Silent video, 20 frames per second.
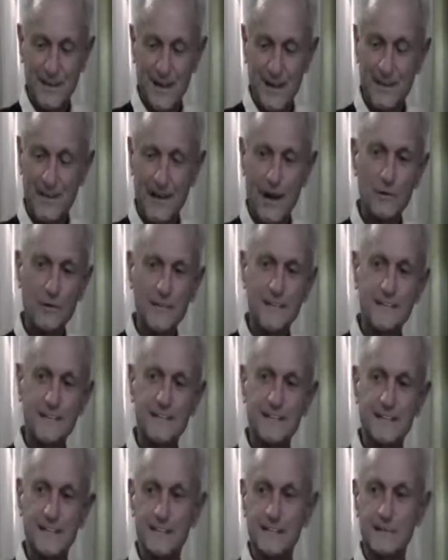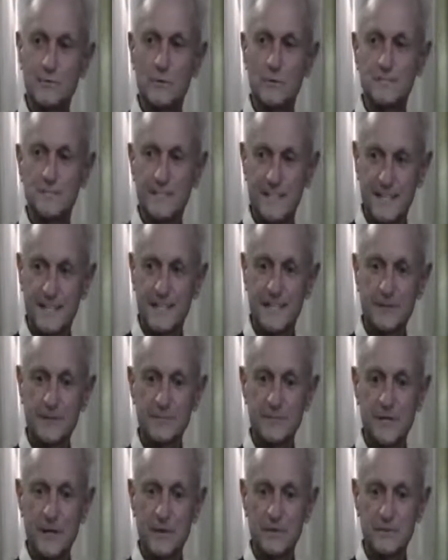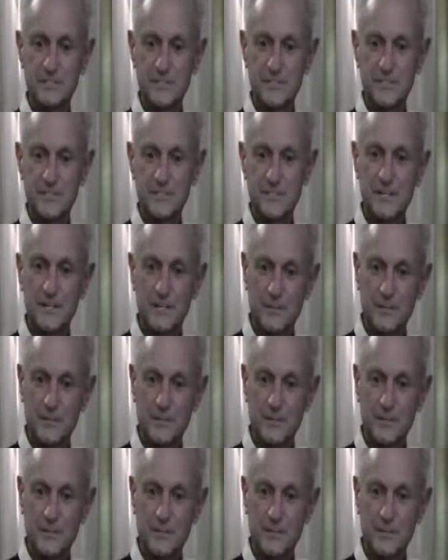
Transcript: And all he needed was, in hypnosis,